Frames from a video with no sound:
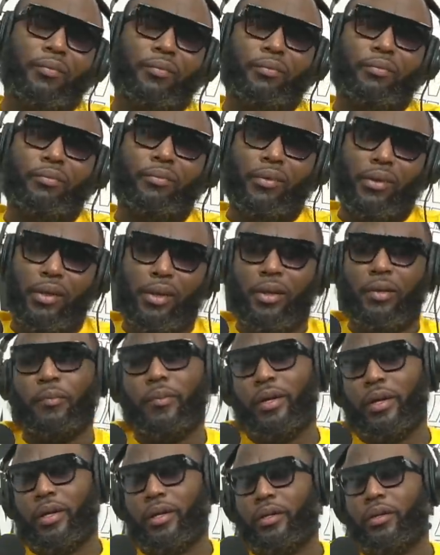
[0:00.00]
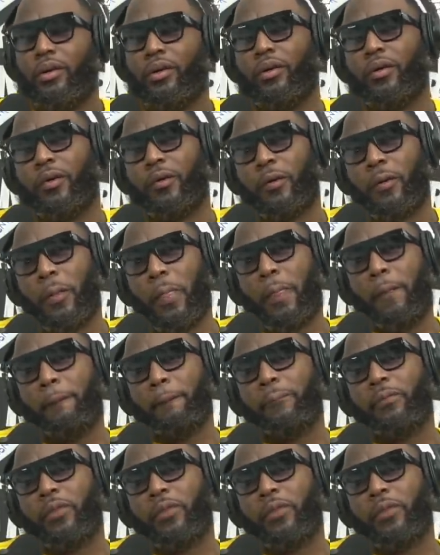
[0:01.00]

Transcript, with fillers: Talk to me. Yeah, man. Um,